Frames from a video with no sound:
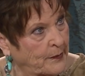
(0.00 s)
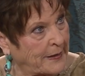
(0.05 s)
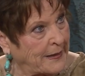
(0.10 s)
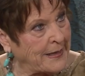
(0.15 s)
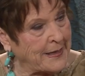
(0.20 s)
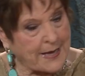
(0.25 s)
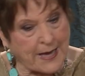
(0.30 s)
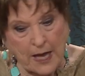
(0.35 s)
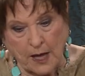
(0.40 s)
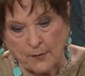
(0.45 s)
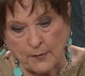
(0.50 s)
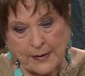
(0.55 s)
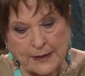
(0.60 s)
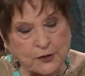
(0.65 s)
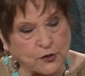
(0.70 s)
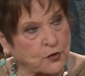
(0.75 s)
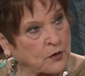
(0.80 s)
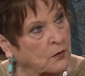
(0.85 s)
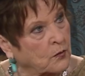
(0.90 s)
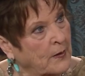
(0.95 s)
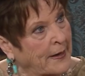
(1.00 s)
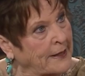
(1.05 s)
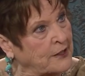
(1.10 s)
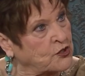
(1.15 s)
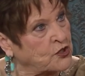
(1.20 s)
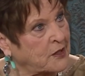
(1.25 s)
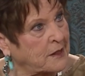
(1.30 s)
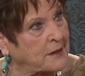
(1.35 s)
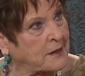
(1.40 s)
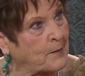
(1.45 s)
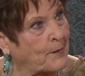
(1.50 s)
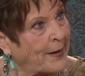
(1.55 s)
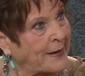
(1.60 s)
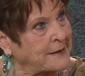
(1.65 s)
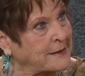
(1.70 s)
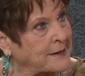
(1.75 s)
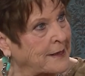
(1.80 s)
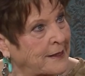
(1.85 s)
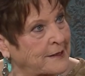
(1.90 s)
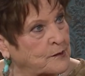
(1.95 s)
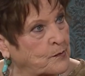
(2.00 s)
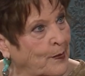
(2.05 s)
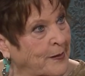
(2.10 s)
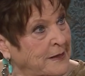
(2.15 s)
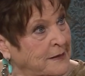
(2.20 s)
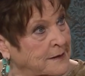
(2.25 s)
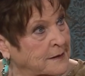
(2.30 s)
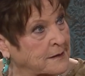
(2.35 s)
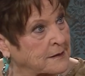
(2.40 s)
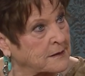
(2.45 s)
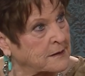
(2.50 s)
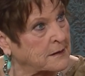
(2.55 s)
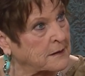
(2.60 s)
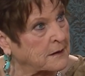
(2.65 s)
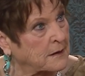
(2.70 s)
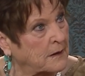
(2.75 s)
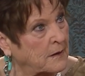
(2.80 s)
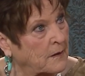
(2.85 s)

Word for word: but he helped me to arrange it in the bite-sized pieces.